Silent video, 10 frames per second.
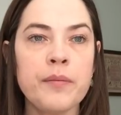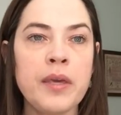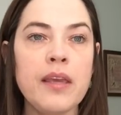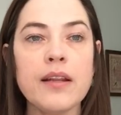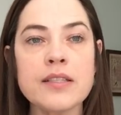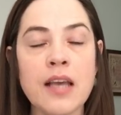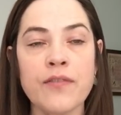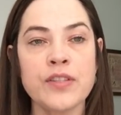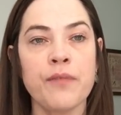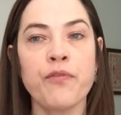He does
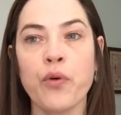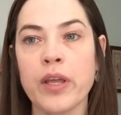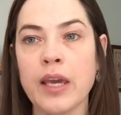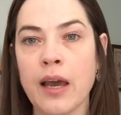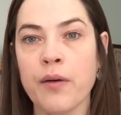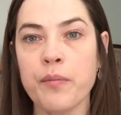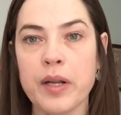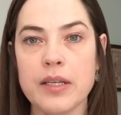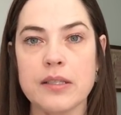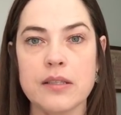have some 40 count, but
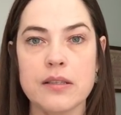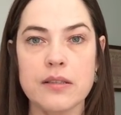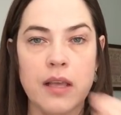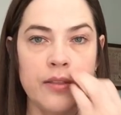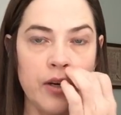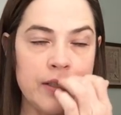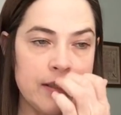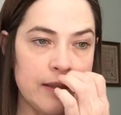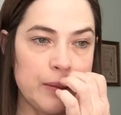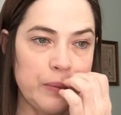it's in
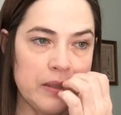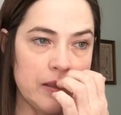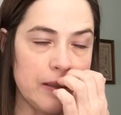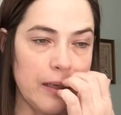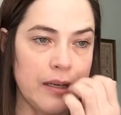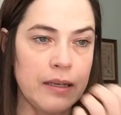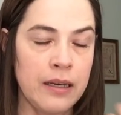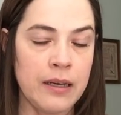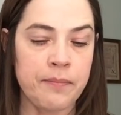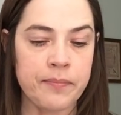36, but it's
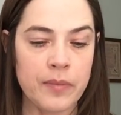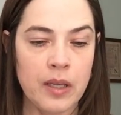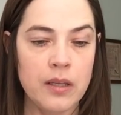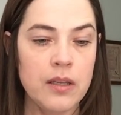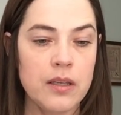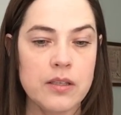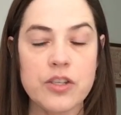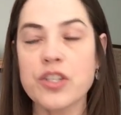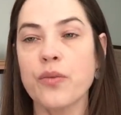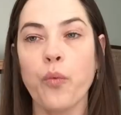the,
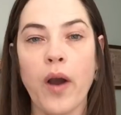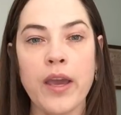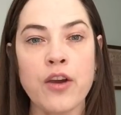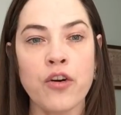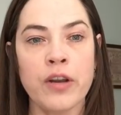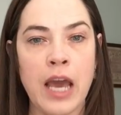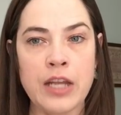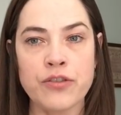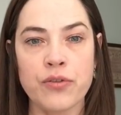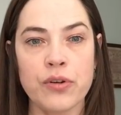just the white or
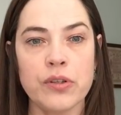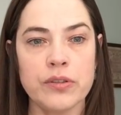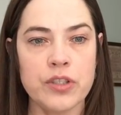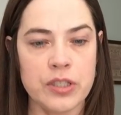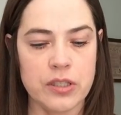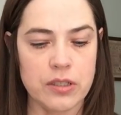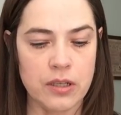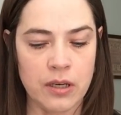natural, just